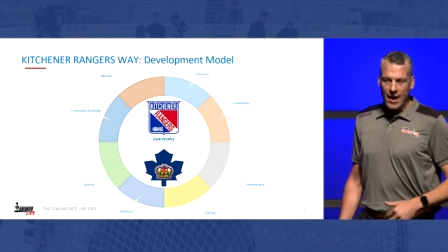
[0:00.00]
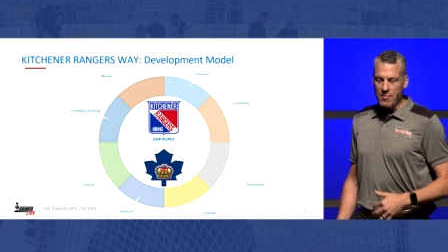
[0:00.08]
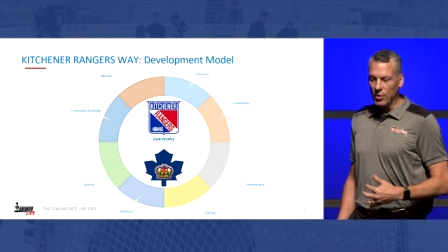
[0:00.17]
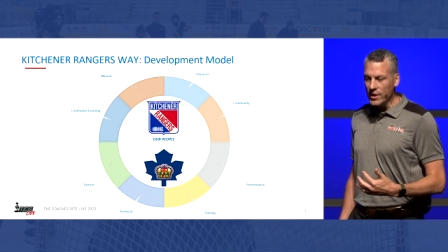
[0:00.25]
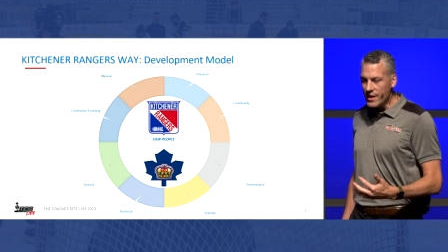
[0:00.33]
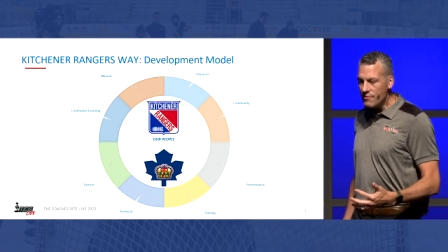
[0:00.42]
I
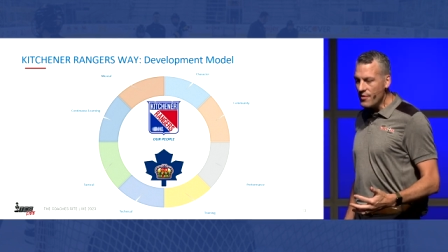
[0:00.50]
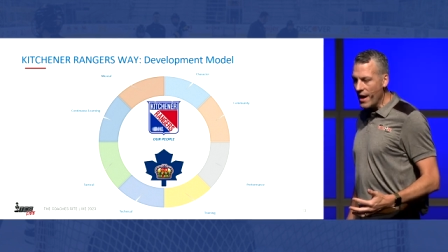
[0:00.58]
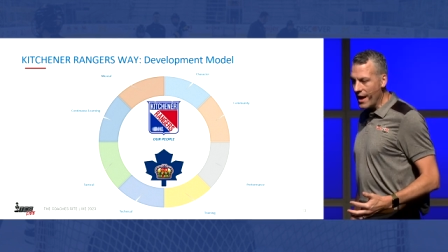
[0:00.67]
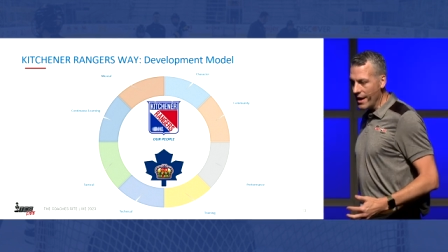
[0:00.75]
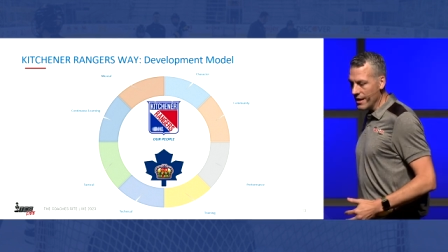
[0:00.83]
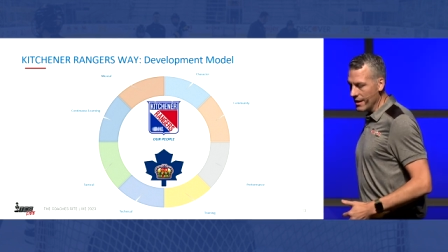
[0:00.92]
believe
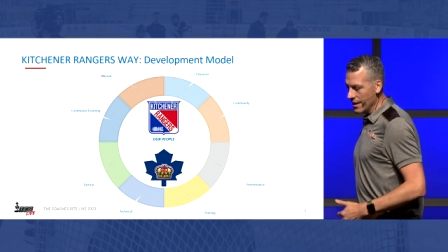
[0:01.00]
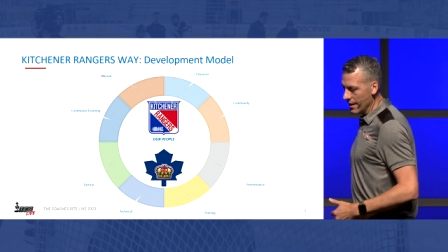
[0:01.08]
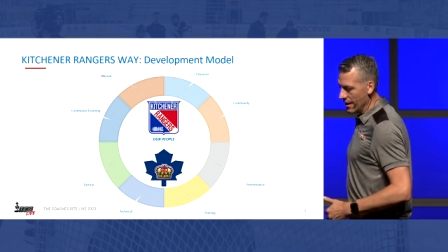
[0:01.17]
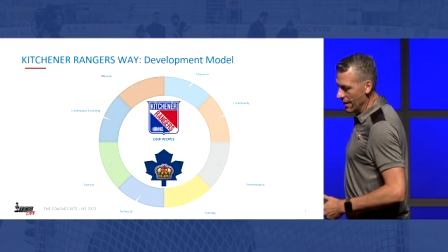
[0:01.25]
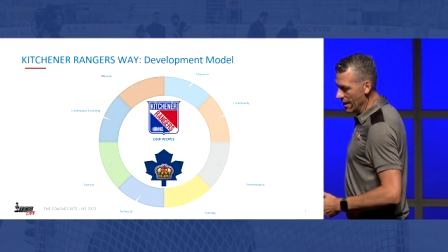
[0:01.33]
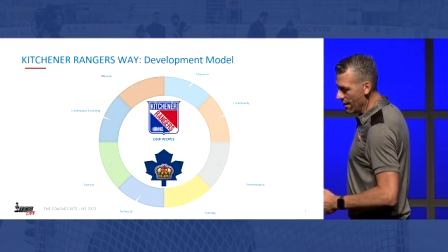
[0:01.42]
that
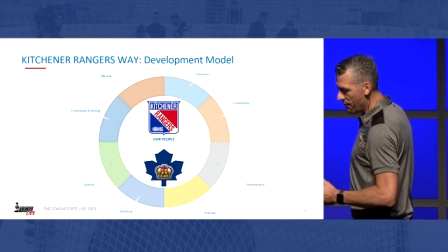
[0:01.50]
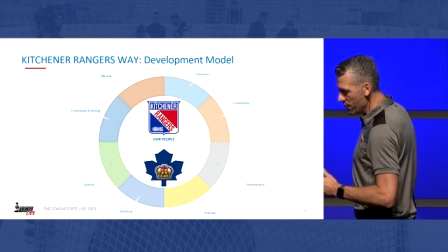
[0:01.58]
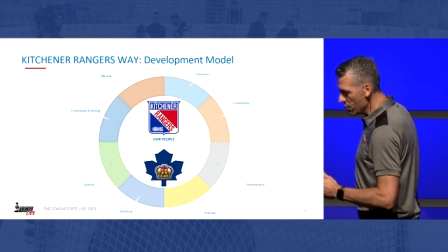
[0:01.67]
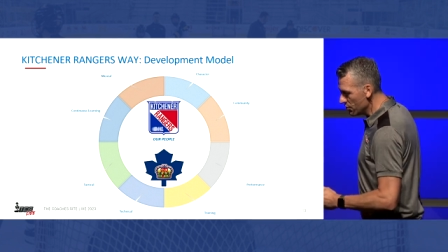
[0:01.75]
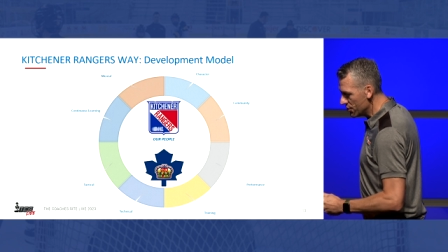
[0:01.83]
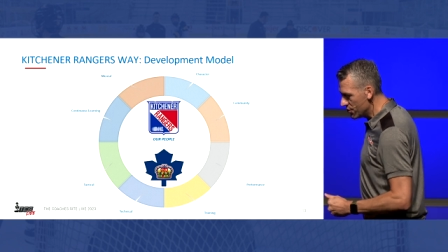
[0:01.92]

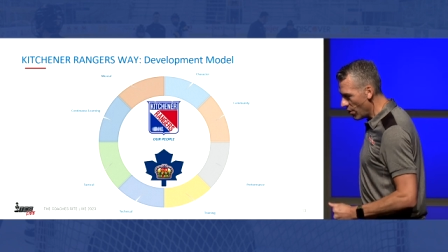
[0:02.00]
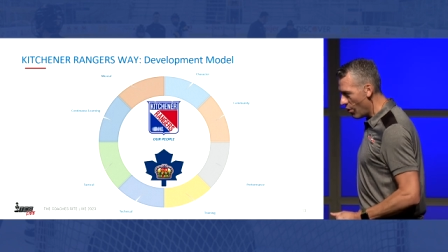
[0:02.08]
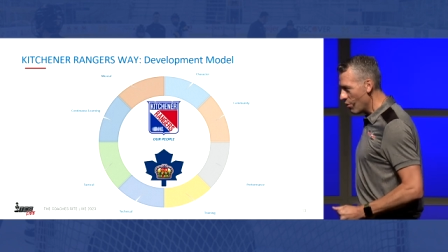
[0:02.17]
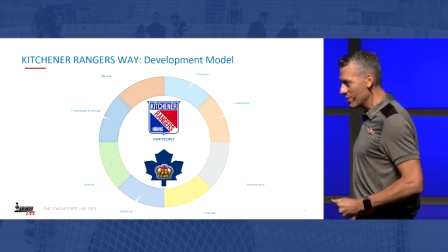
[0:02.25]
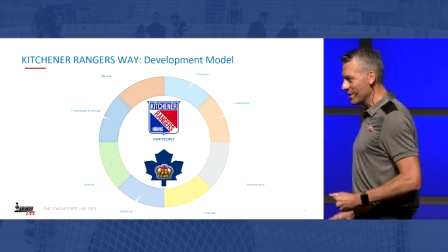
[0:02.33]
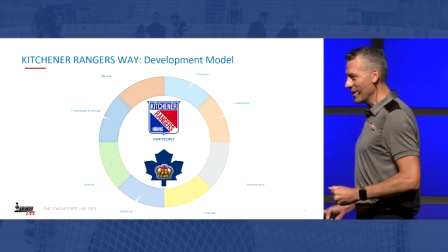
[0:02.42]
if you
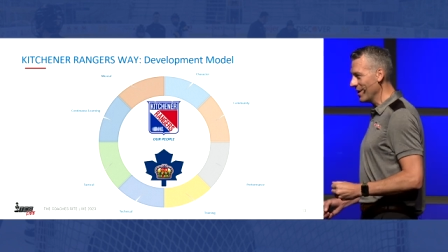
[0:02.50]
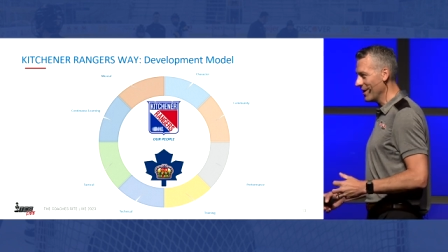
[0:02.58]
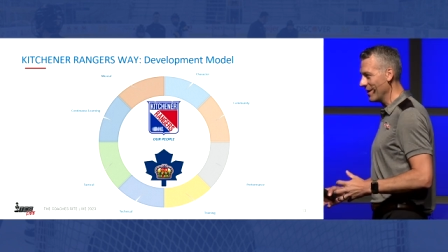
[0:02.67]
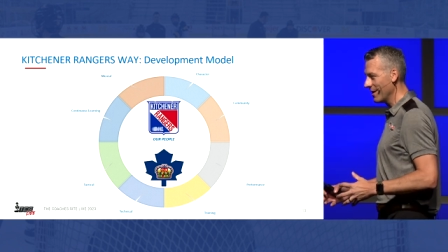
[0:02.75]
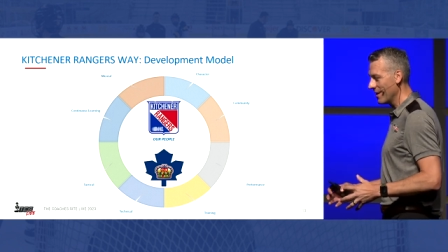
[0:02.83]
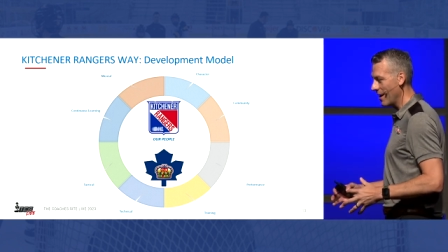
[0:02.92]
don't
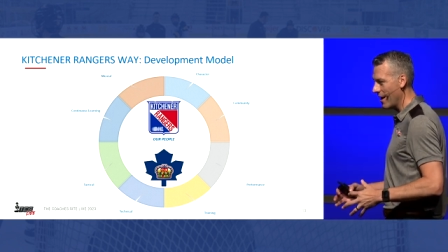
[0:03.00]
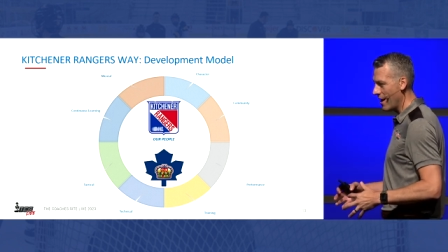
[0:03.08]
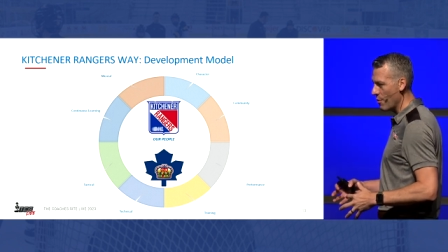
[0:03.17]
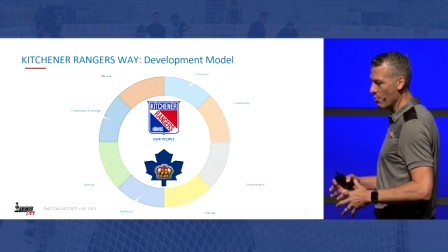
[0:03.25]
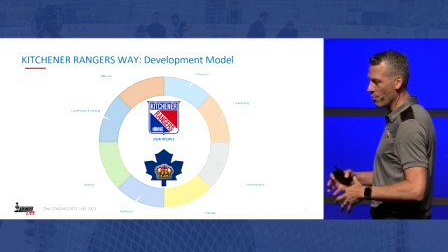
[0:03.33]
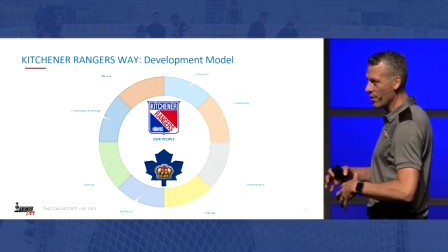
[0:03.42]

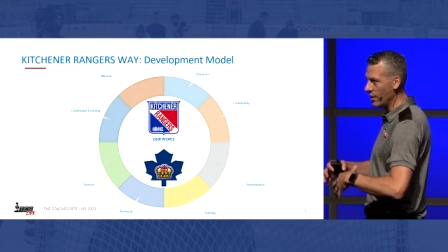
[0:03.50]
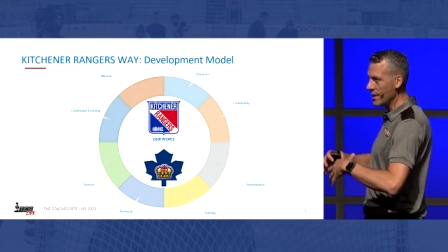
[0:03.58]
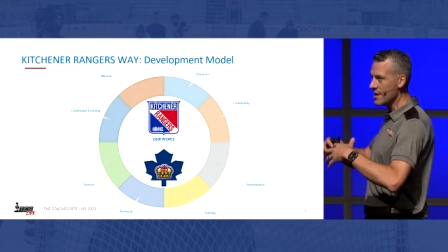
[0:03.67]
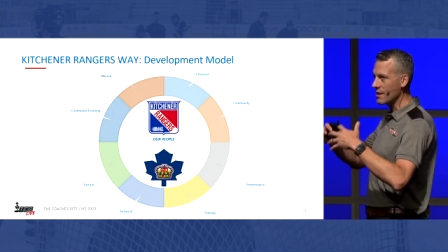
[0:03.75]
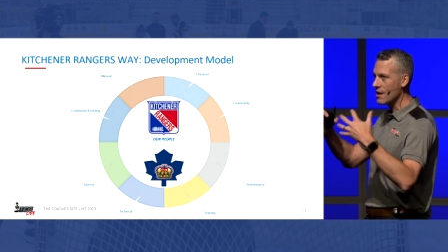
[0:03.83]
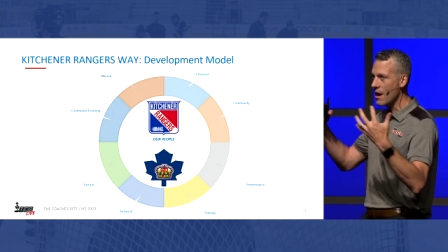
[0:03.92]

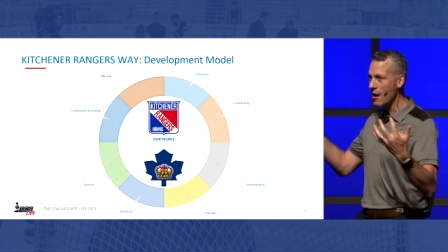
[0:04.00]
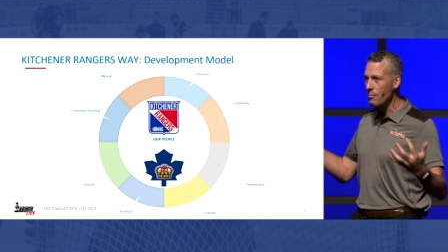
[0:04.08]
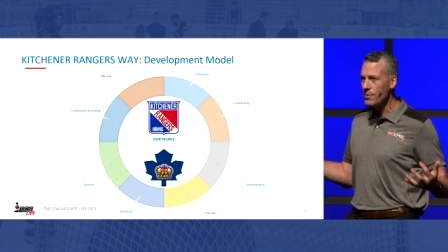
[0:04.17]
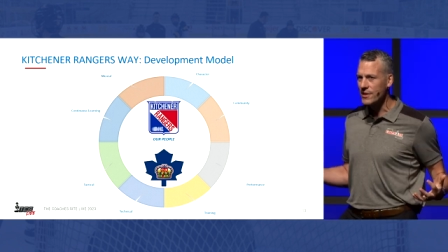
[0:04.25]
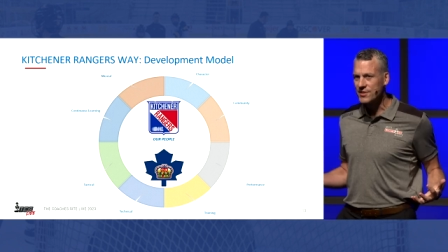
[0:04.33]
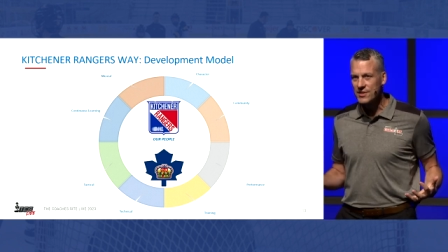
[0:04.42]
really
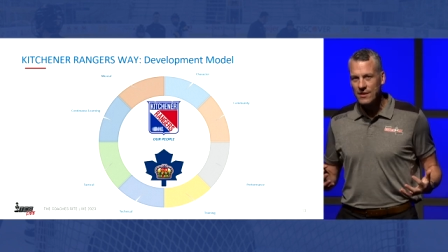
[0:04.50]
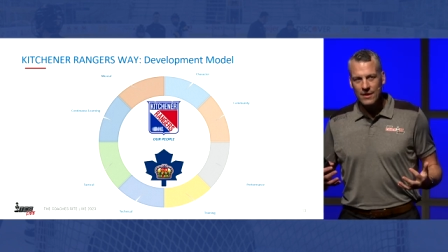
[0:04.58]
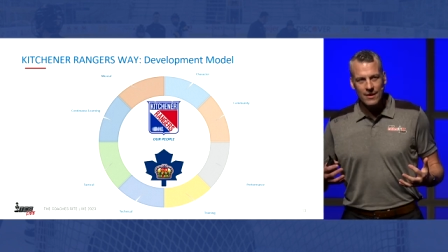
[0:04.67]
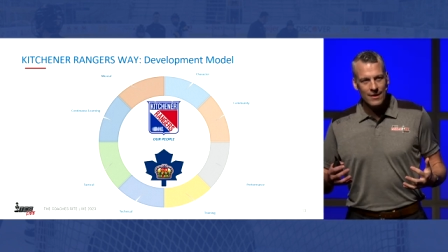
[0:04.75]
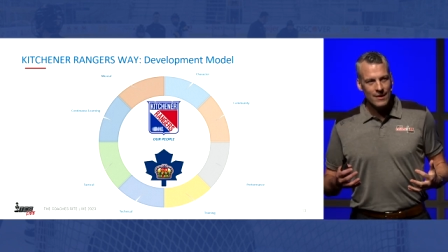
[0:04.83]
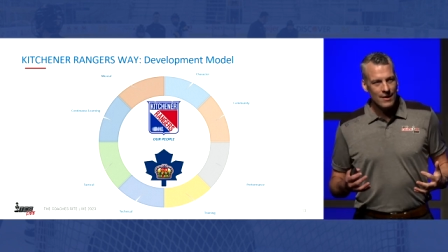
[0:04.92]
encompass,
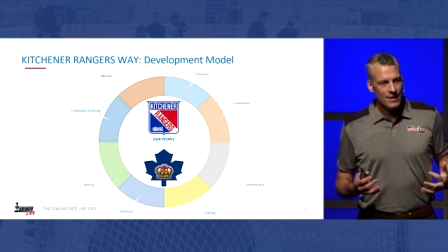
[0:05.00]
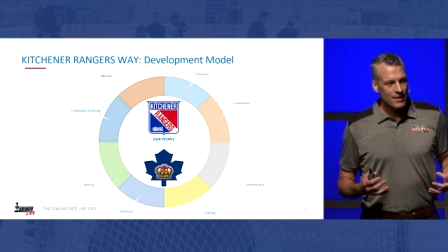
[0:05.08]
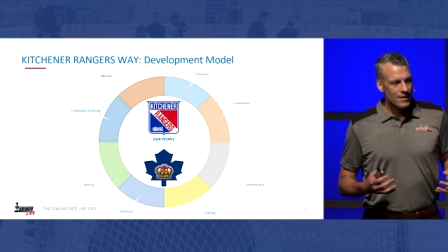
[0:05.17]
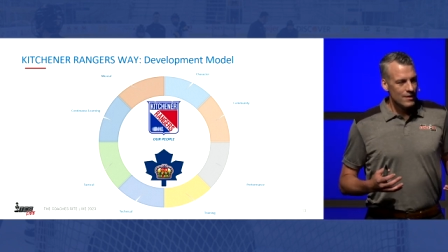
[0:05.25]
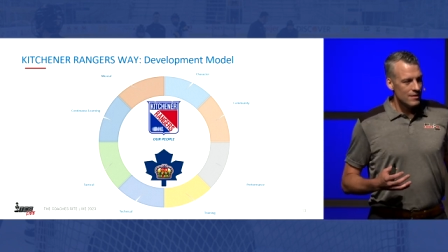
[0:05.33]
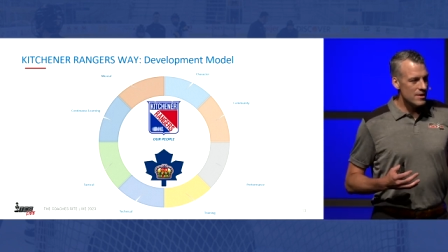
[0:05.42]

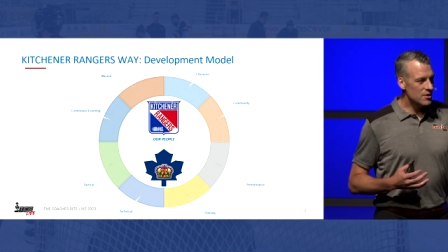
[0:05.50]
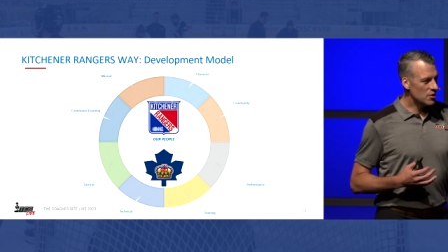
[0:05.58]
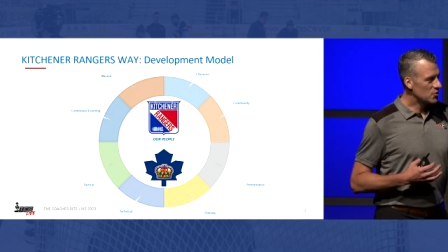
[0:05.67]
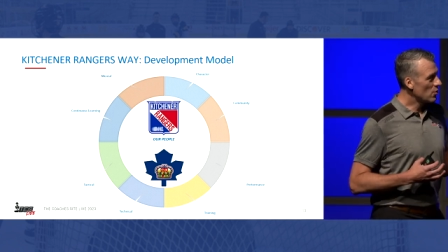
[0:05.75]
these